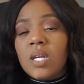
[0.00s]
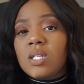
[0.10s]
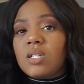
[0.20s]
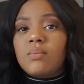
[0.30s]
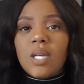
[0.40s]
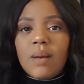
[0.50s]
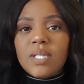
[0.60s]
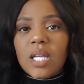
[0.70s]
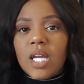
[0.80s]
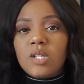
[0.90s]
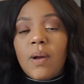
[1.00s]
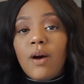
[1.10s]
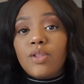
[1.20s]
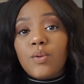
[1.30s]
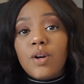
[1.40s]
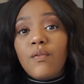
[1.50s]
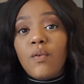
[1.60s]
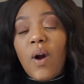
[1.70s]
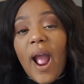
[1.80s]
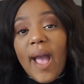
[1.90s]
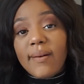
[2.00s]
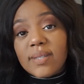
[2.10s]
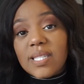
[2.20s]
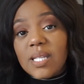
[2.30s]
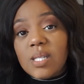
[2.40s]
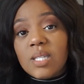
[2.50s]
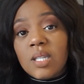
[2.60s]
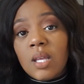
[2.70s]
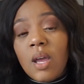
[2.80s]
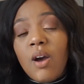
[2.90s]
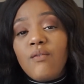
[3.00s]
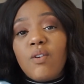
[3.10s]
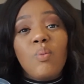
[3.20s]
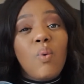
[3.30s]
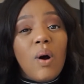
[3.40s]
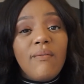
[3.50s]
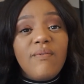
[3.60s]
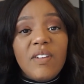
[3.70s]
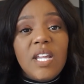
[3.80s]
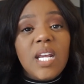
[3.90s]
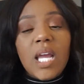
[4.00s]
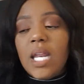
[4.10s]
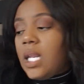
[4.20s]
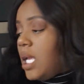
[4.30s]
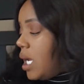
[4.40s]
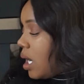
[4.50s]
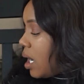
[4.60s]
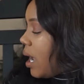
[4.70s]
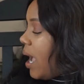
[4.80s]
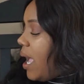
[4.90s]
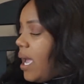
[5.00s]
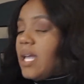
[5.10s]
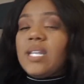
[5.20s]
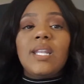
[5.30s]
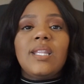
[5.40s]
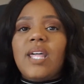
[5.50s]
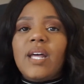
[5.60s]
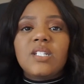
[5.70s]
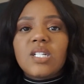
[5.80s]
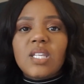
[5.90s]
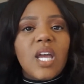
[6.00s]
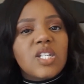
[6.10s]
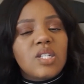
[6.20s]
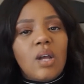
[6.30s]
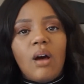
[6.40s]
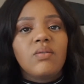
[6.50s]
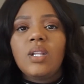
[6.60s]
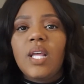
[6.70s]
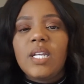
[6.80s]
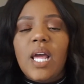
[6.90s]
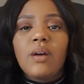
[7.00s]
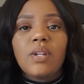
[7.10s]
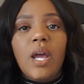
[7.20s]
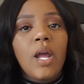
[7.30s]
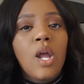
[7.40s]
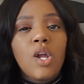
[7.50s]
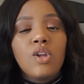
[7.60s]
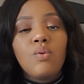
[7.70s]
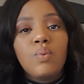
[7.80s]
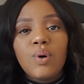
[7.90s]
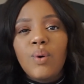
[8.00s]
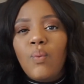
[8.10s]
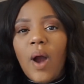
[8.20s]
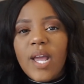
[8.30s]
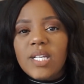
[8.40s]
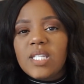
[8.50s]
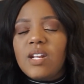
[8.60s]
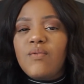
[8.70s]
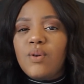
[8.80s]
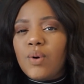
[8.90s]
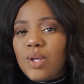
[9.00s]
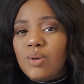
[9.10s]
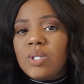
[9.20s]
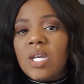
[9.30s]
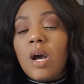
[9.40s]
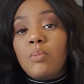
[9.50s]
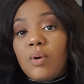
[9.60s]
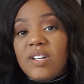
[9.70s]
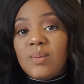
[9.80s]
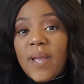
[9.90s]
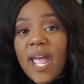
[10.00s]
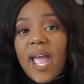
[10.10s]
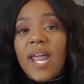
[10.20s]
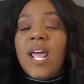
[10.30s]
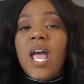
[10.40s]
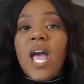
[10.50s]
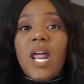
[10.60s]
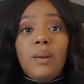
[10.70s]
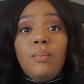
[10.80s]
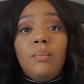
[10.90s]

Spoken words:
sometimes I catch about 3 to 4 ounces from one feeding in here, and that just catches all the letdown that you would waste if you were using a breast pad. And